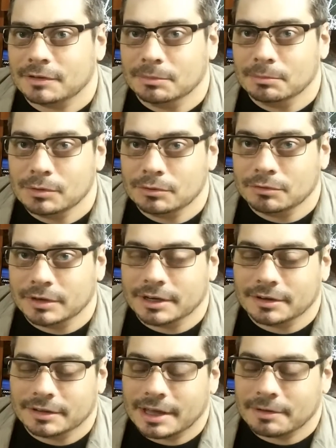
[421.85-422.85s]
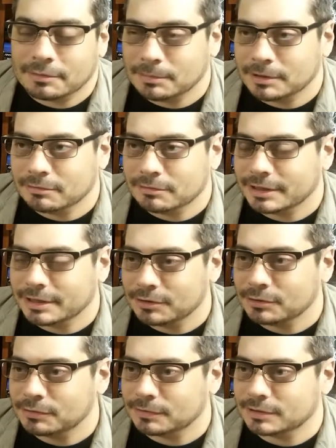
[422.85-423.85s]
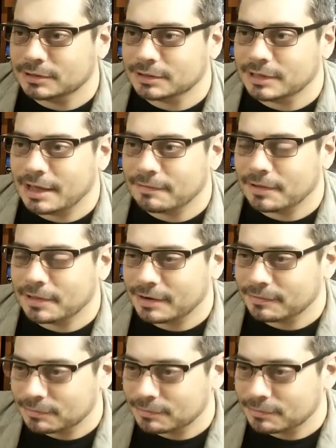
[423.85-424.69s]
you're a mood reader, that would be really useful to have all that